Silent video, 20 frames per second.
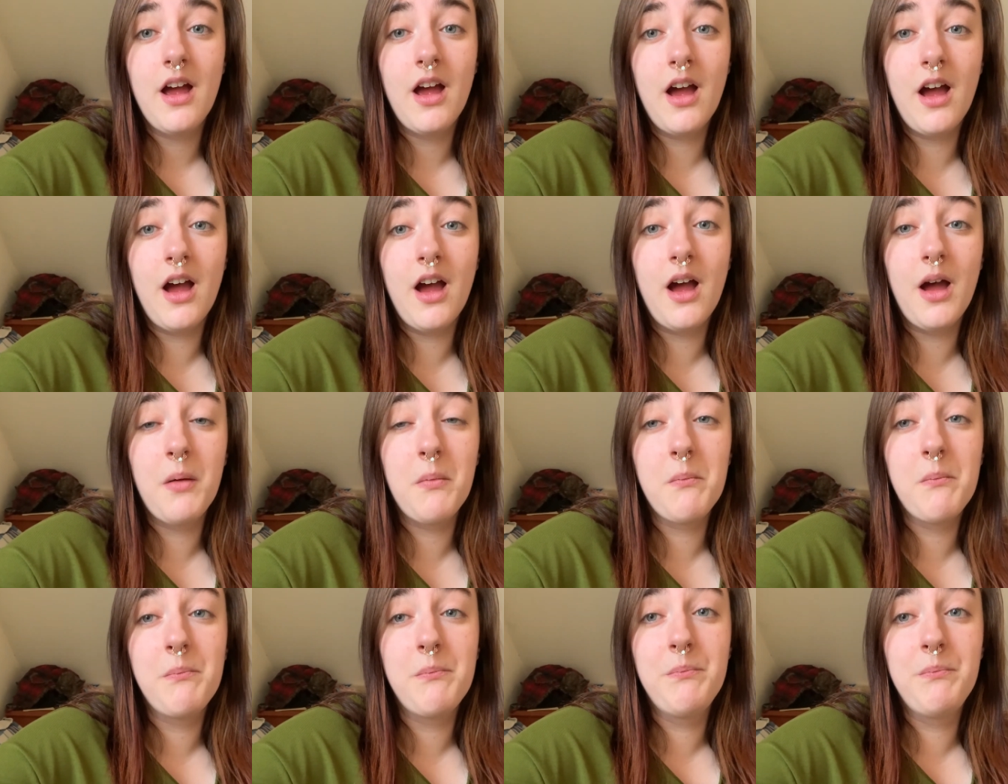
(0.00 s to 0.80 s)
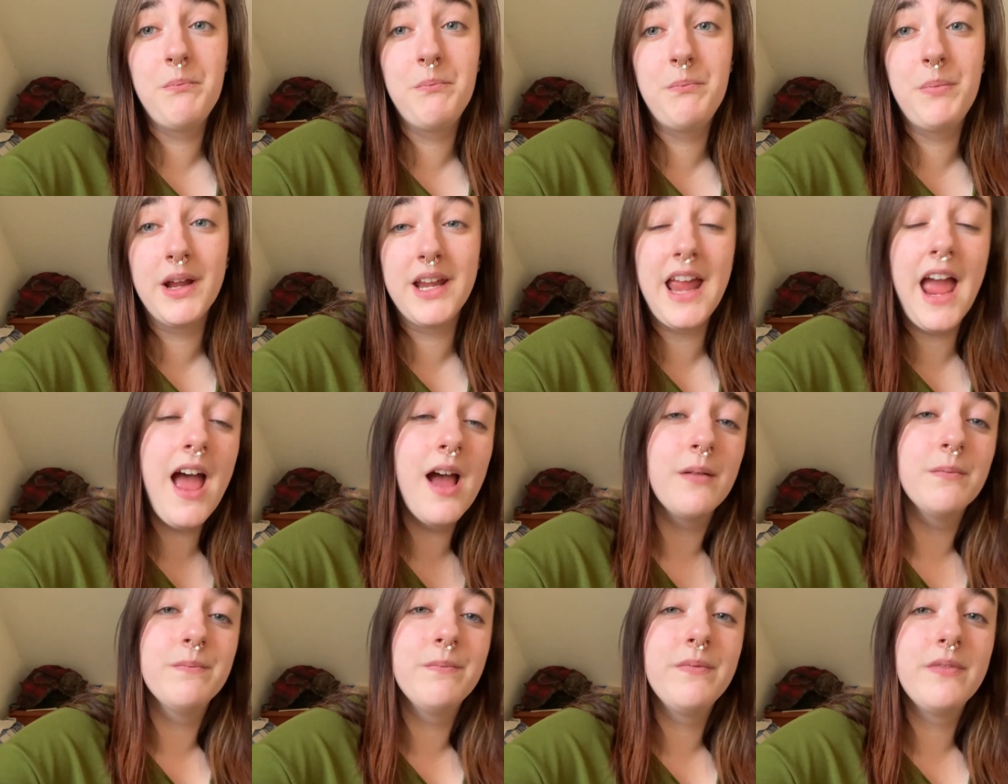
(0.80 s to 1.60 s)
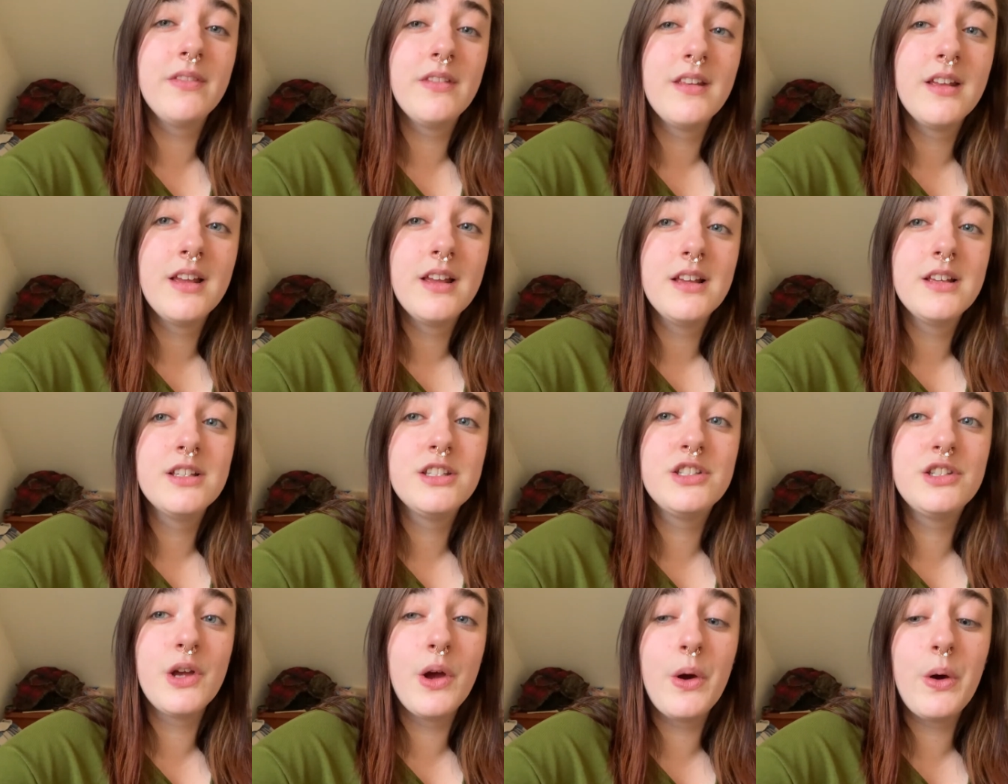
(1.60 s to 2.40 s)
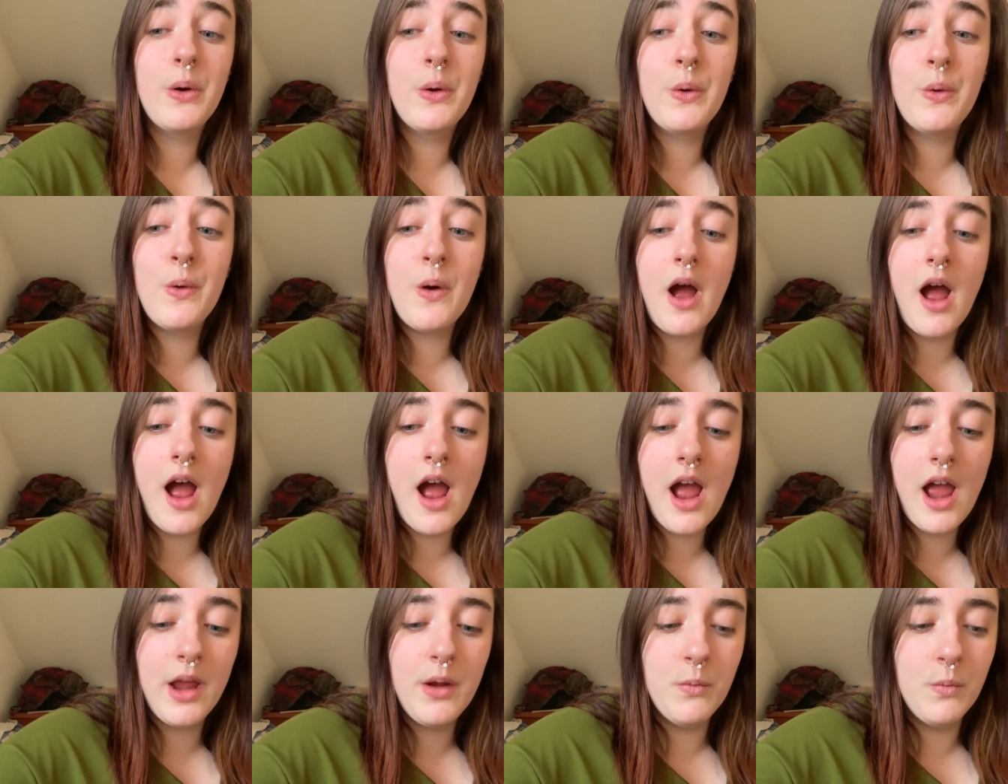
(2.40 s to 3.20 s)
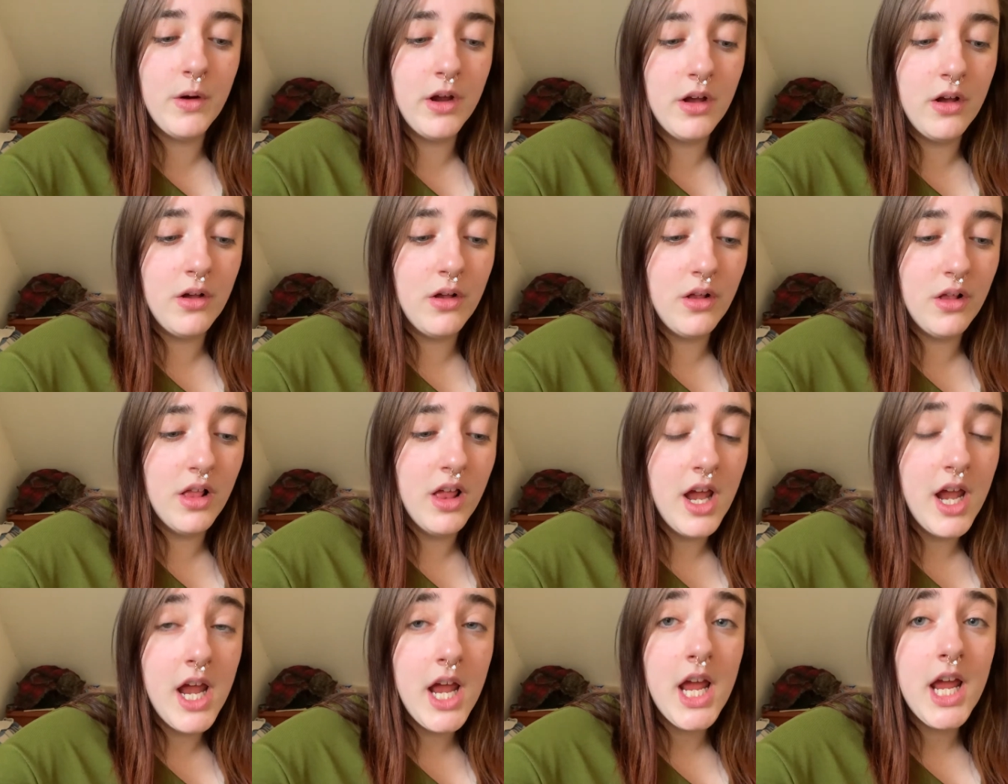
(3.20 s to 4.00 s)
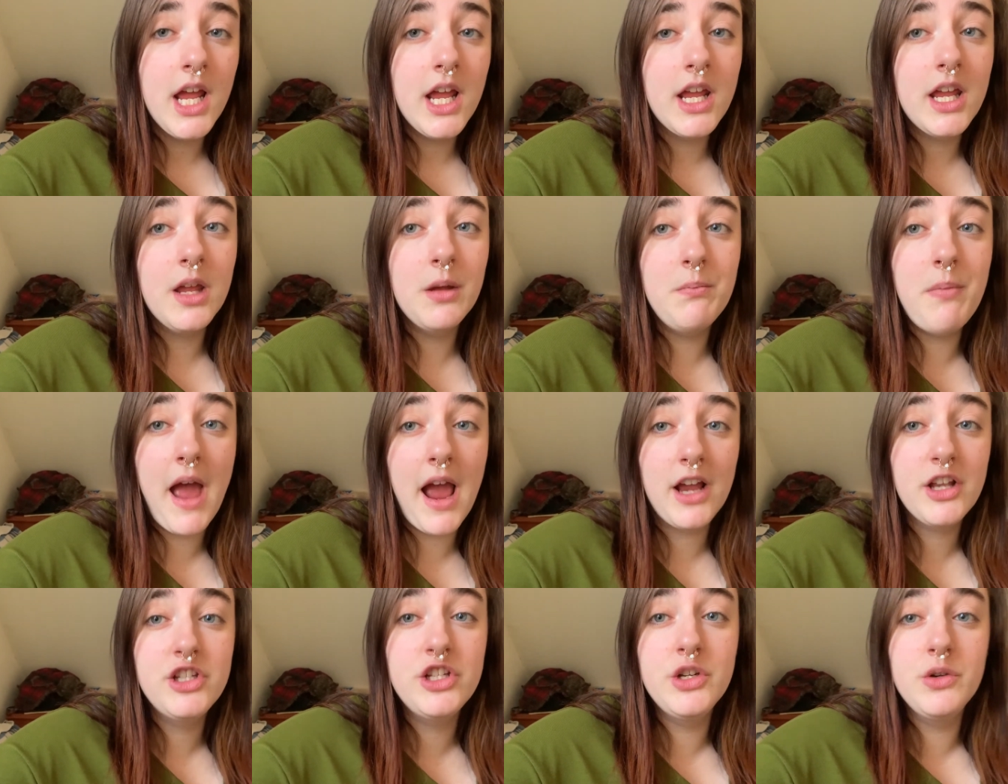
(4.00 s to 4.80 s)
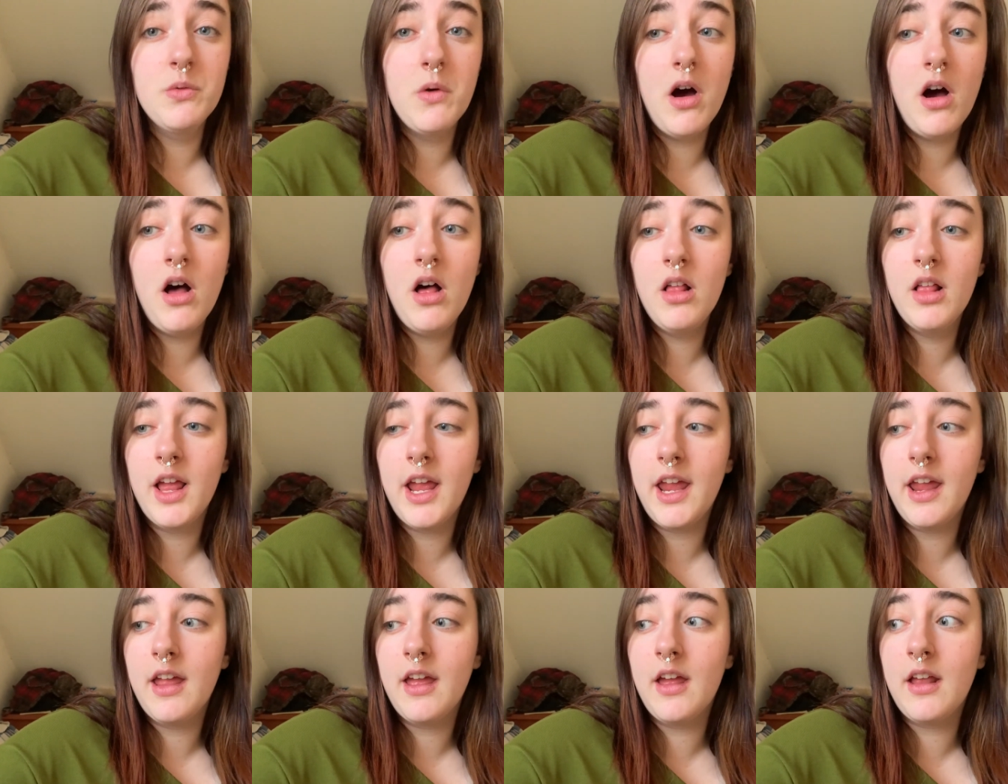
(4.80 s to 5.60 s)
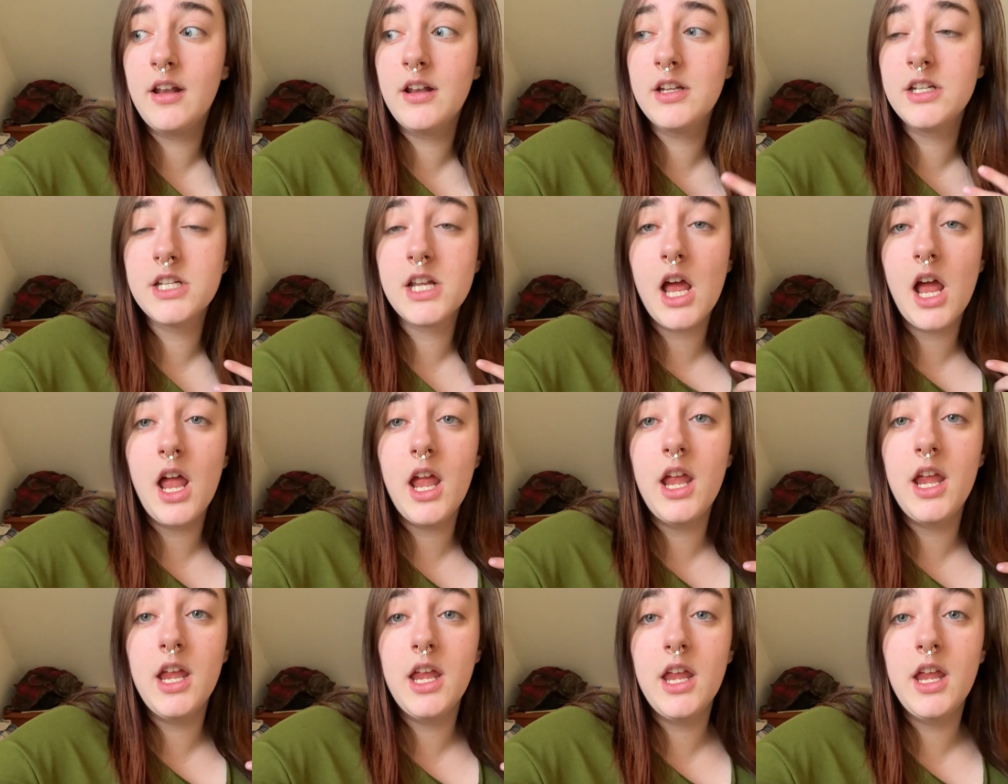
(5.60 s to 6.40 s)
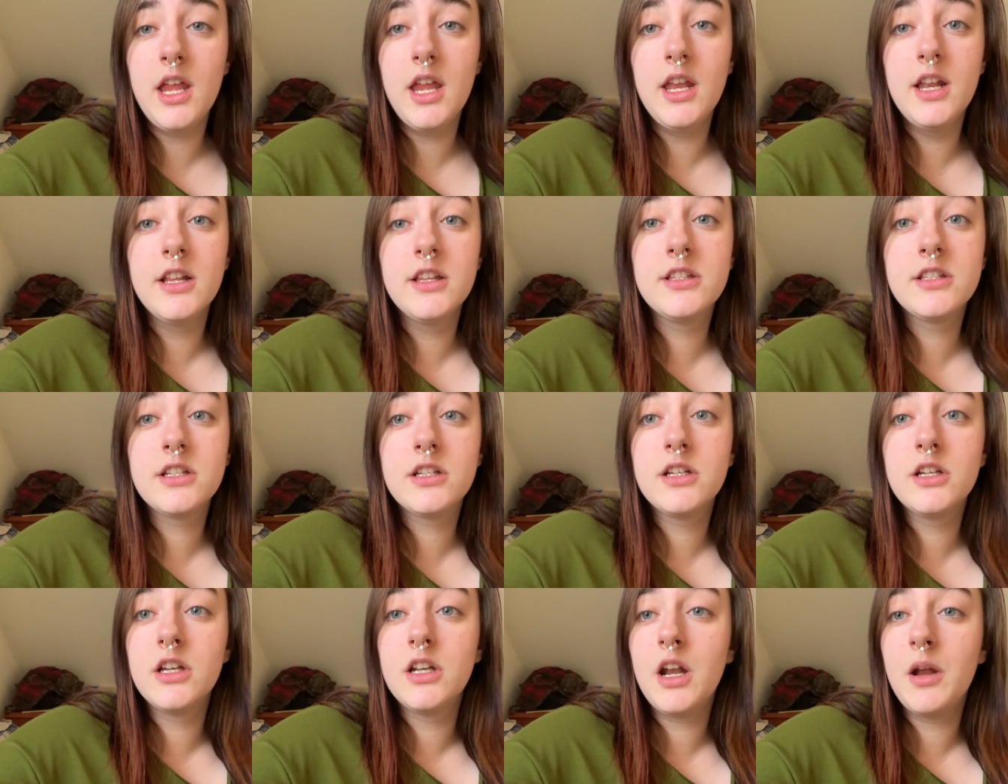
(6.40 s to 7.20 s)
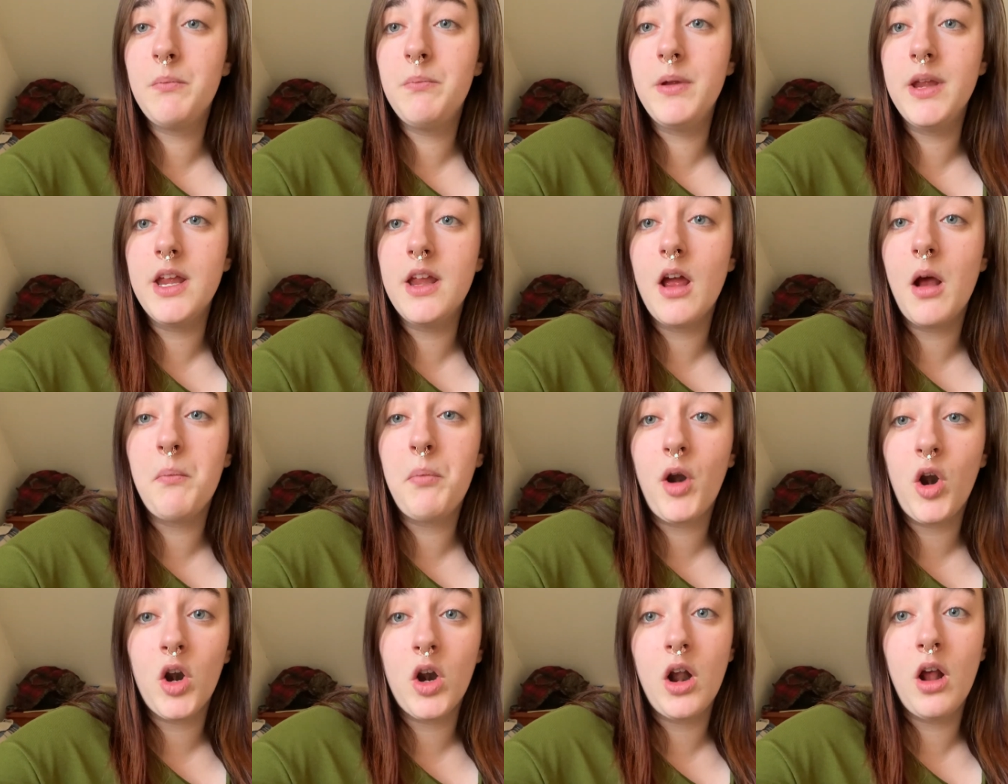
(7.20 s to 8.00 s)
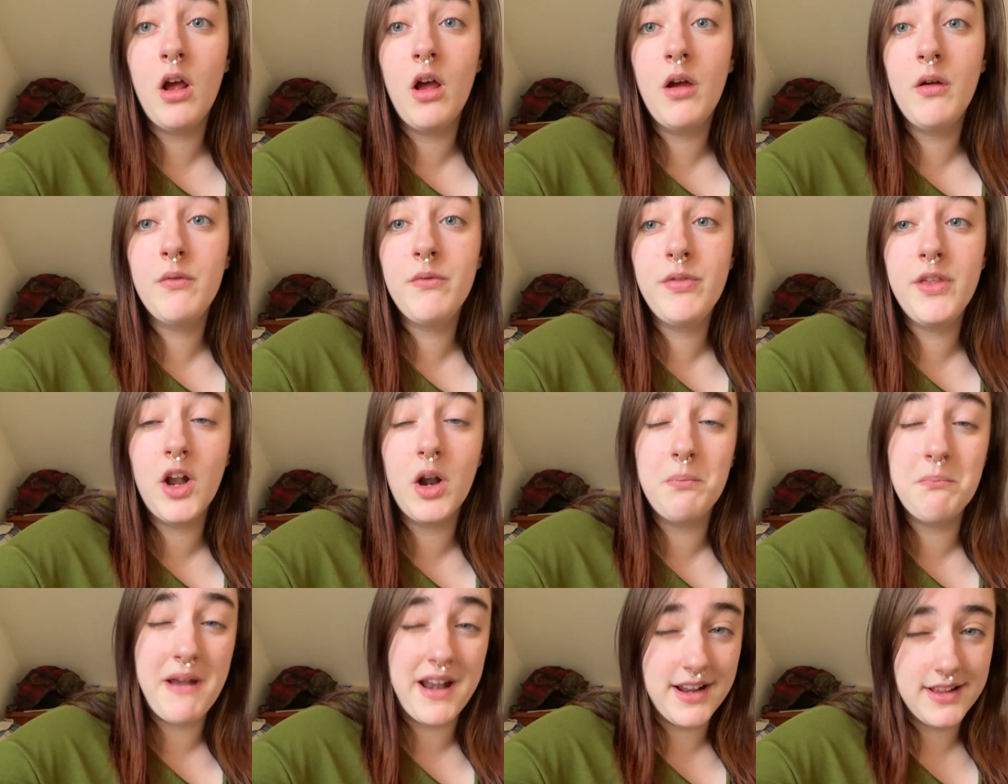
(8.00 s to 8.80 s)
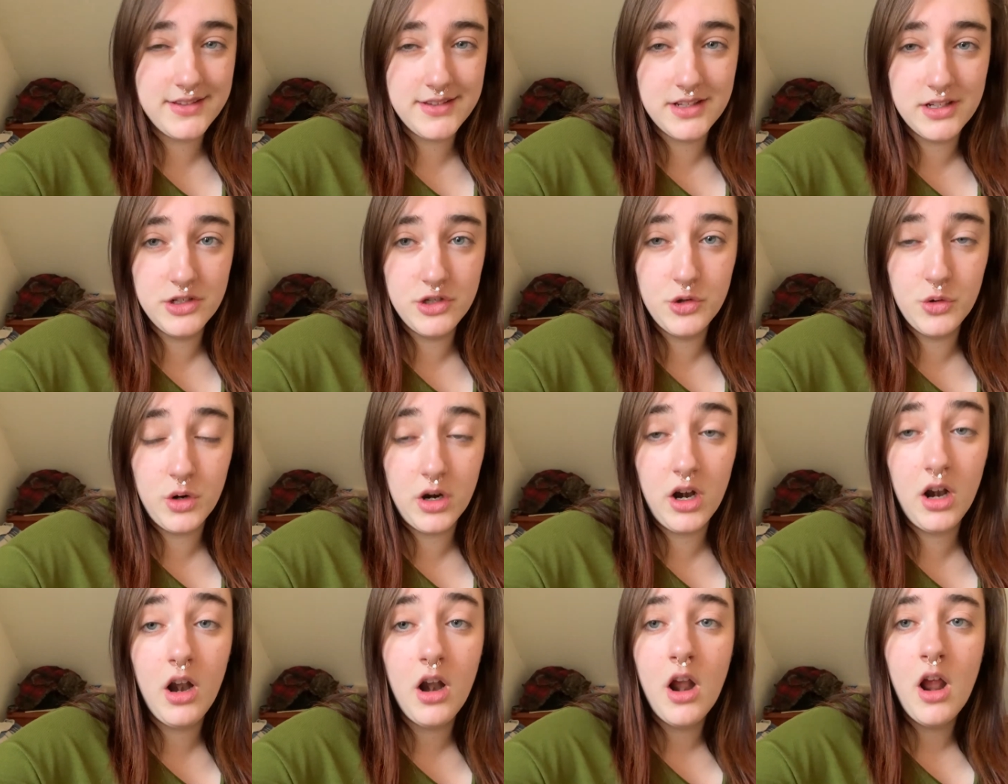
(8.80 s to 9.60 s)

Um, but yeah, so I will get back to you all and it is gonna be a part of their medicine tour